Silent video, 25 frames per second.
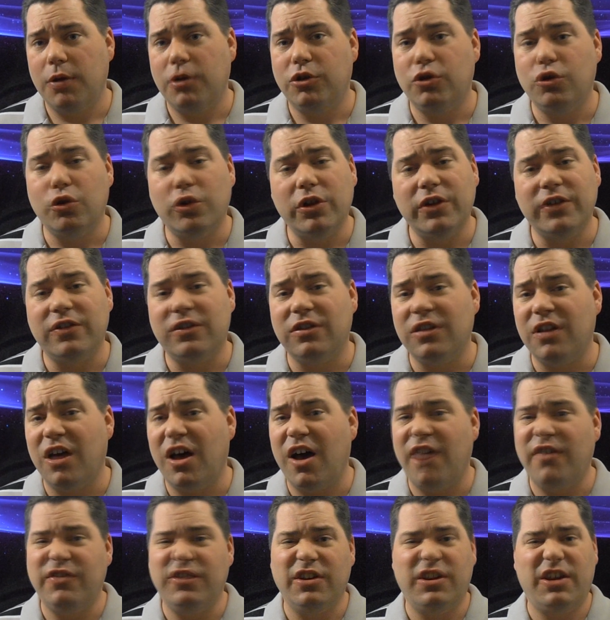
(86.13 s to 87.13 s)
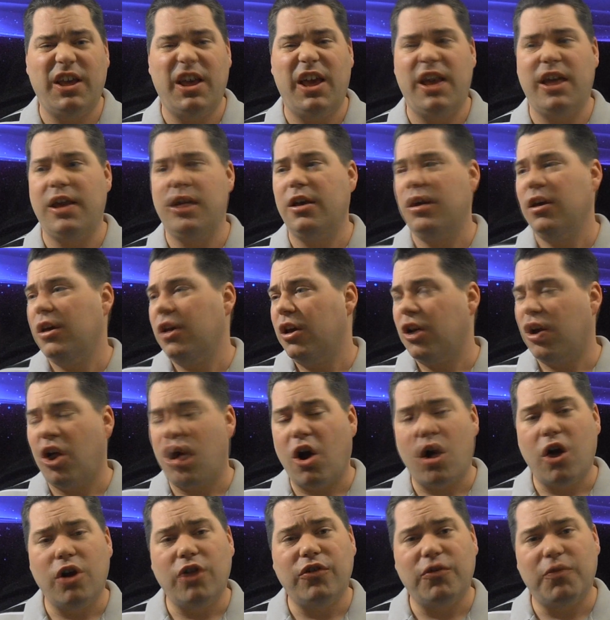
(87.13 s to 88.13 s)
Duelists love to take
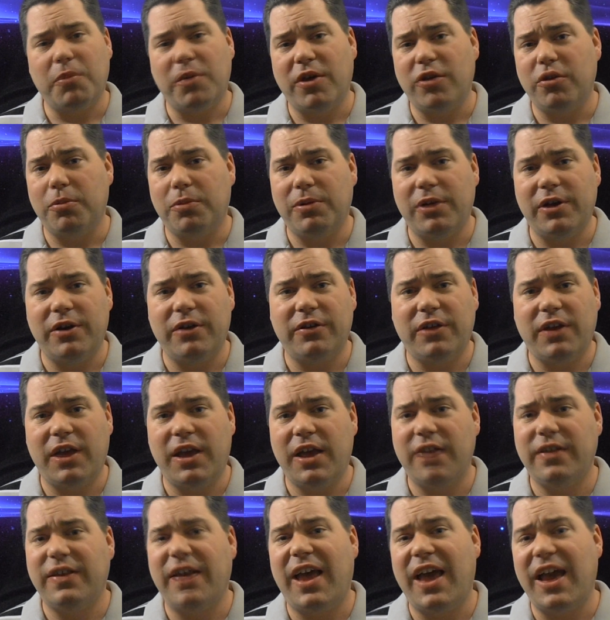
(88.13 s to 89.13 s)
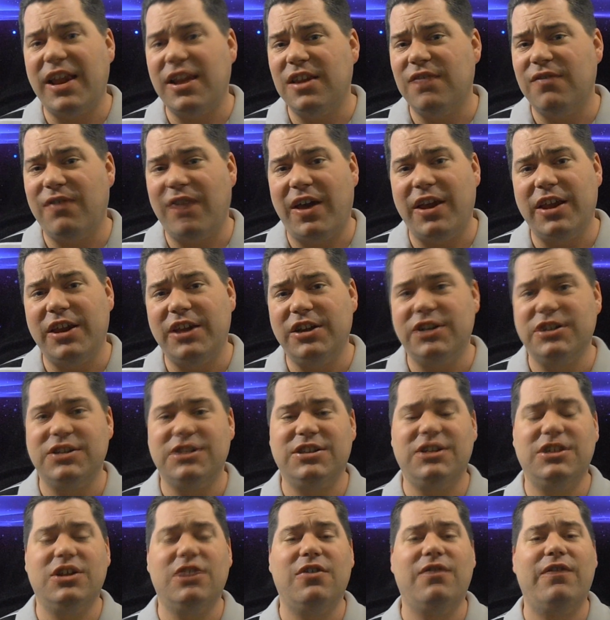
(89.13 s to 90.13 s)
cards from other players' hands. Hand advantage is
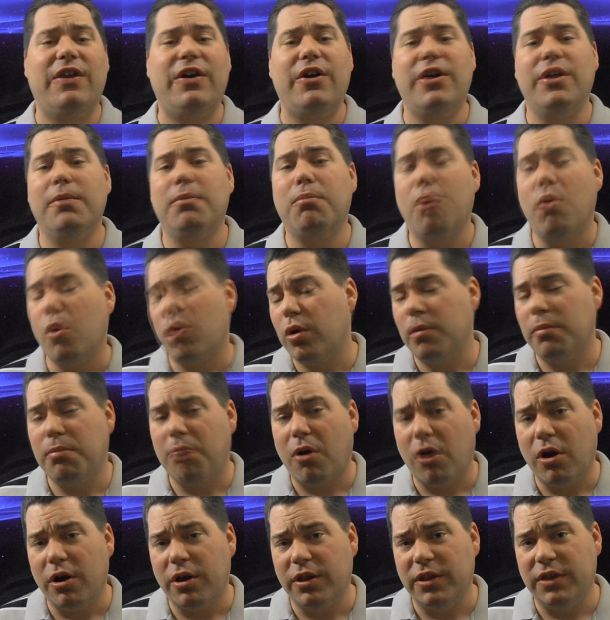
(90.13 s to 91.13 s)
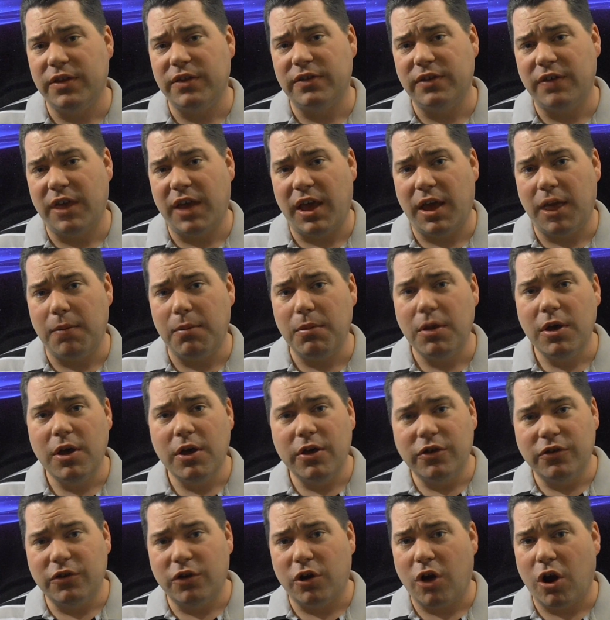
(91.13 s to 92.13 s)
still a very important part of this game.
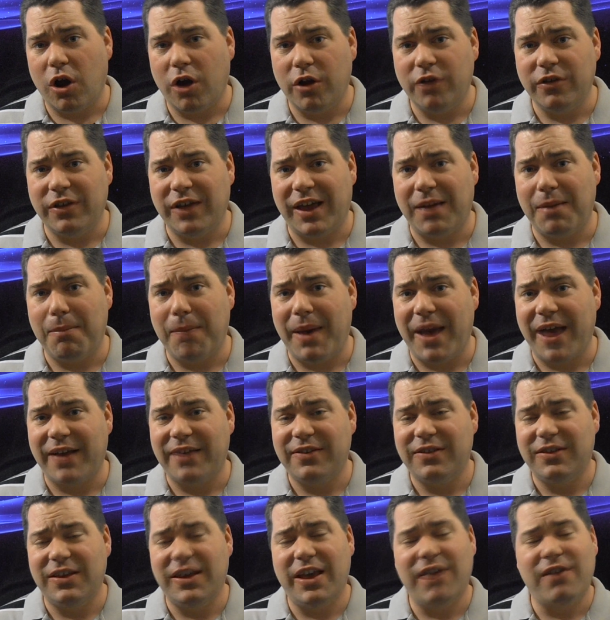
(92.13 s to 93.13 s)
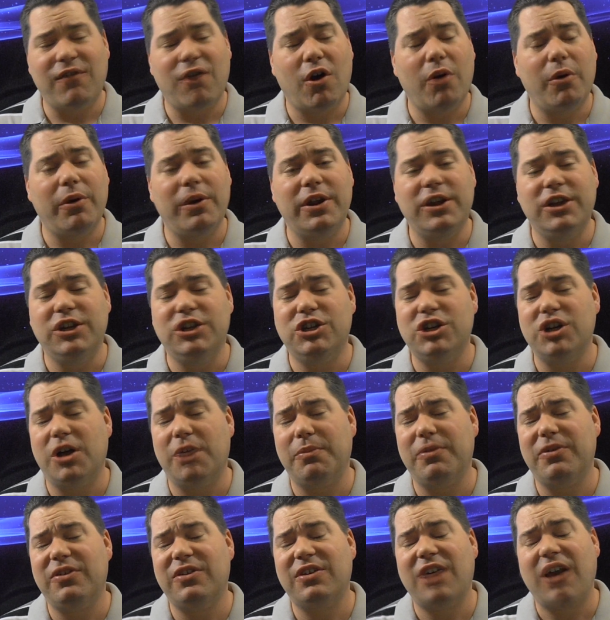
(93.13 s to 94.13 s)
So cards like Maxi have already
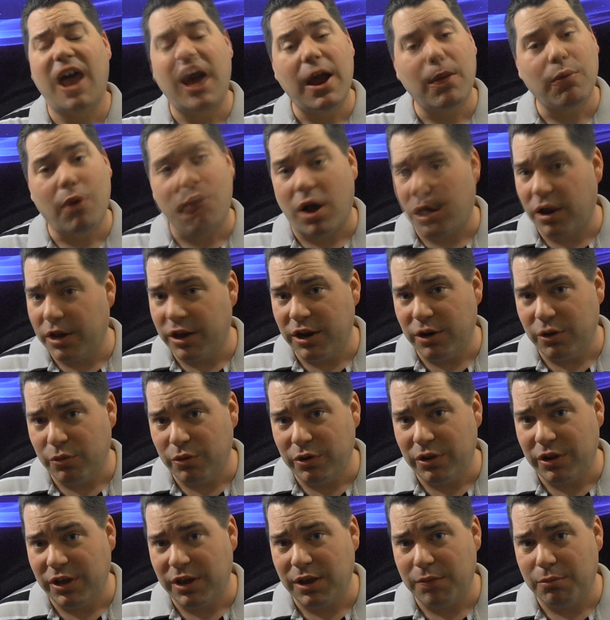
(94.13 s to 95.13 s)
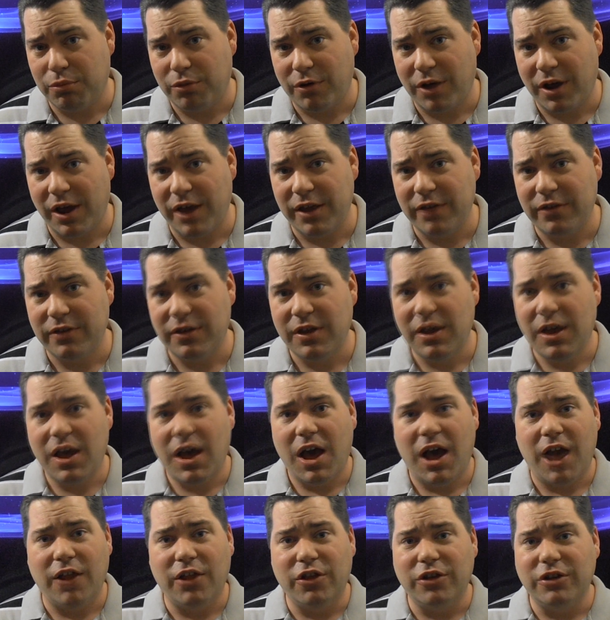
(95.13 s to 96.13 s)
skyrocketed really in price.
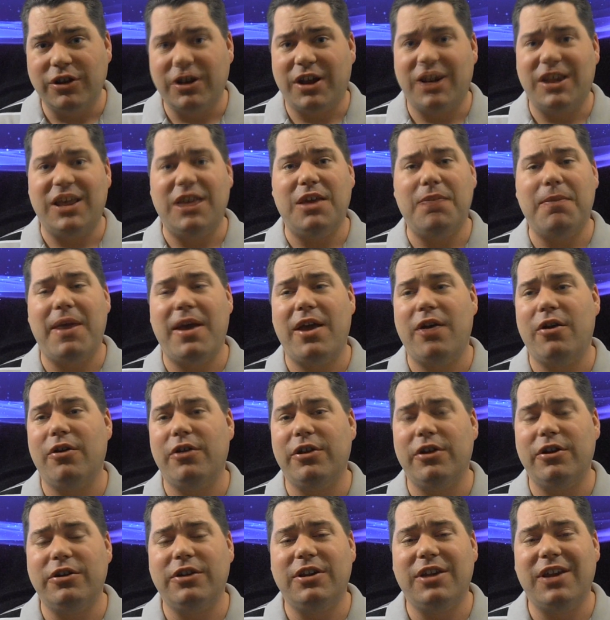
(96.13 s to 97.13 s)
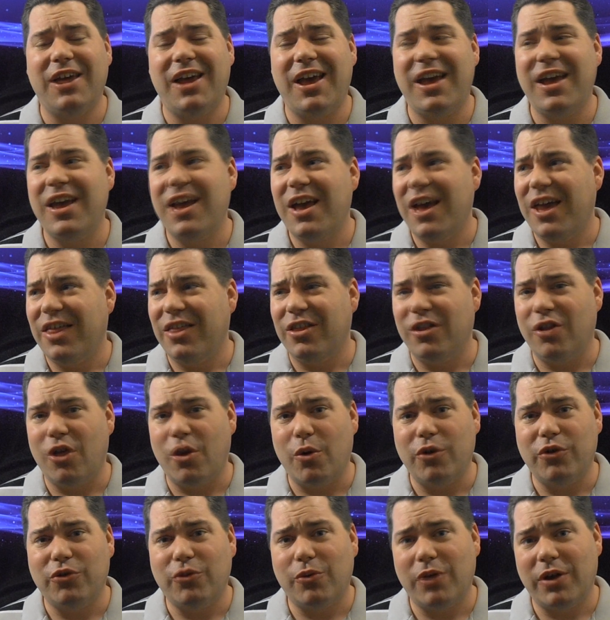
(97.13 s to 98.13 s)
I looked on eBay earlier today, and the
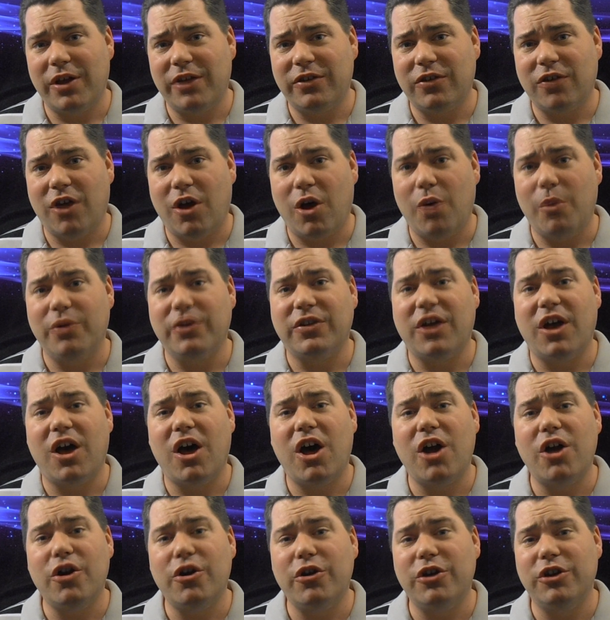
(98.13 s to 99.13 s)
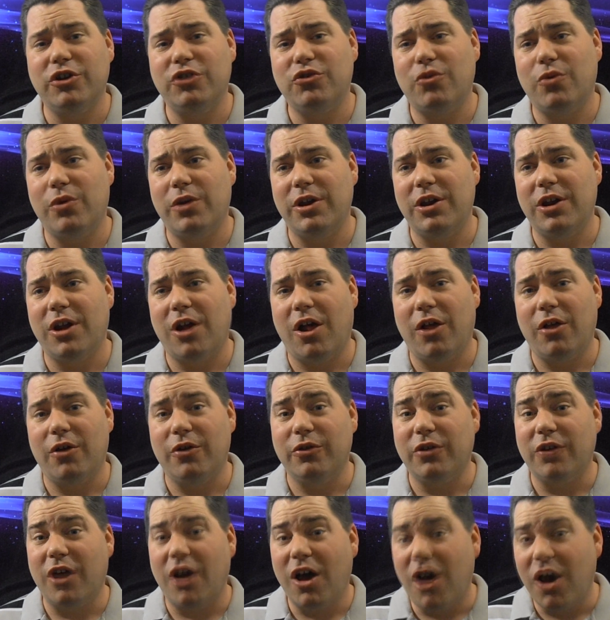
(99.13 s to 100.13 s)
lowest one I saw was $120.
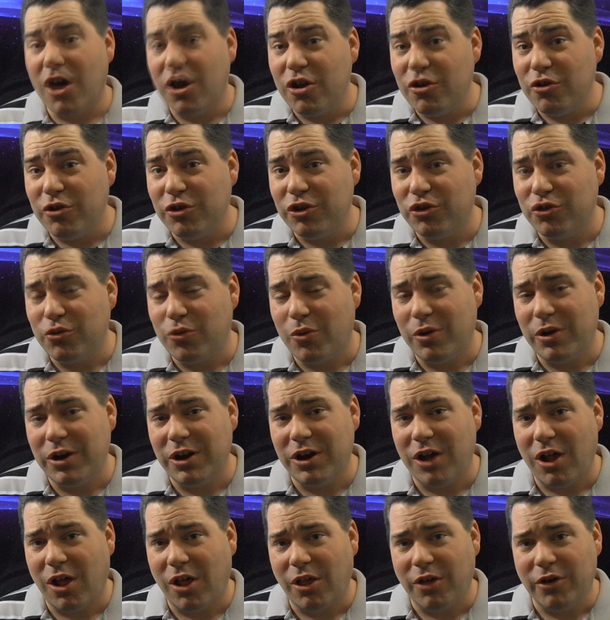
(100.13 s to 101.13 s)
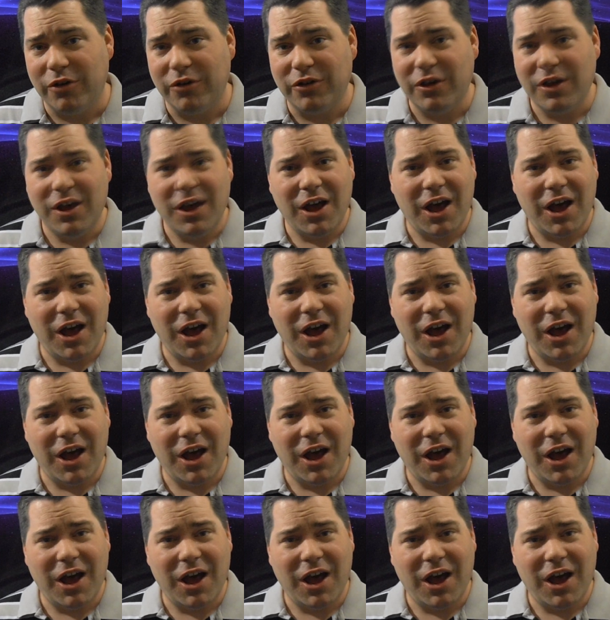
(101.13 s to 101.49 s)
$120.